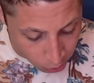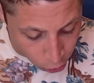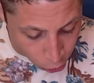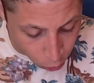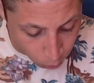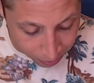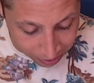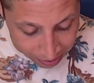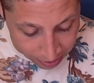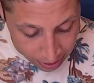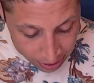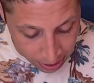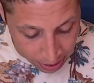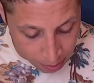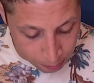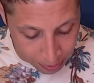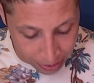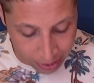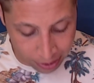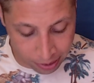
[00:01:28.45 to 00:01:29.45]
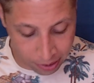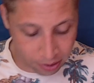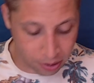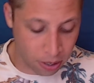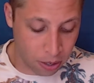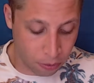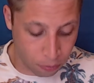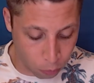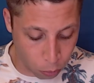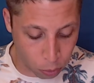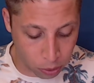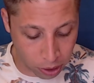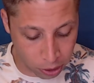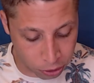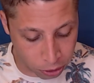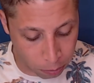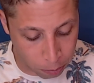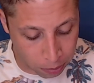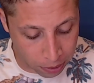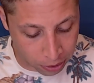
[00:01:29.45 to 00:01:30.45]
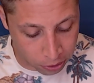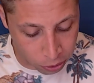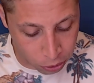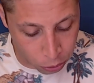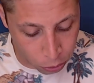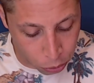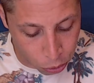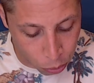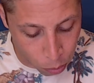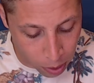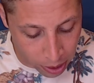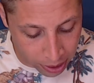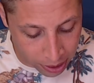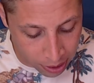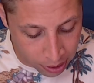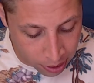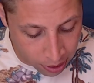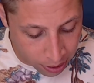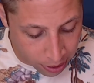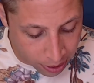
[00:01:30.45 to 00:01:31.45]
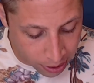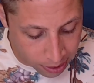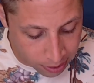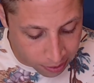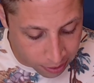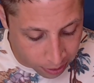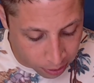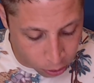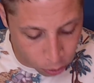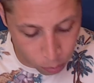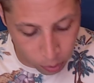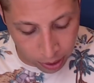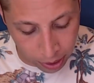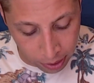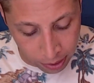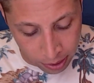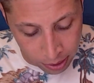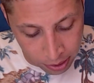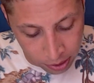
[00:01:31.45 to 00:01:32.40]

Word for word: choice D because 400 plus 220 is 620.